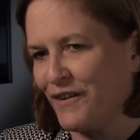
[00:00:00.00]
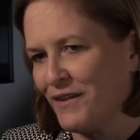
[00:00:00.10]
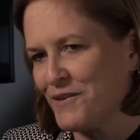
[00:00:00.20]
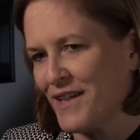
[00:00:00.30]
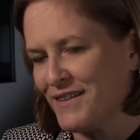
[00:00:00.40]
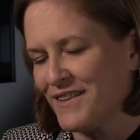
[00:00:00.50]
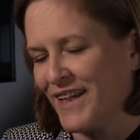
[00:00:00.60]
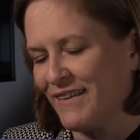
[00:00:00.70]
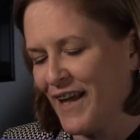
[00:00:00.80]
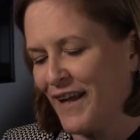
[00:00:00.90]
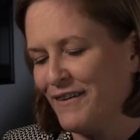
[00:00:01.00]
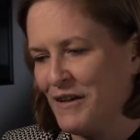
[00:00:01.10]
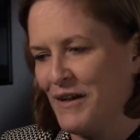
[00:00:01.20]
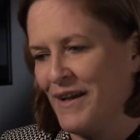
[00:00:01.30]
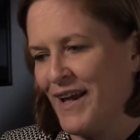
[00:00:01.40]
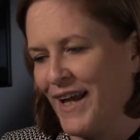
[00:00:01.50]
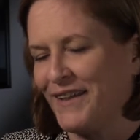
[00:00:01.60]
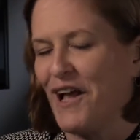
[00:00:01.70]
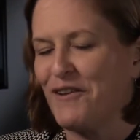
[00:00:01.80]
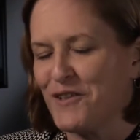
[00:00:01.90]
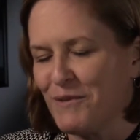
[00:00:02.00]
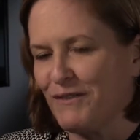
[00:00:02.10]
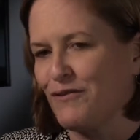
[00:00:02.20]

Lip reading: And it was nice to get that acknowledgement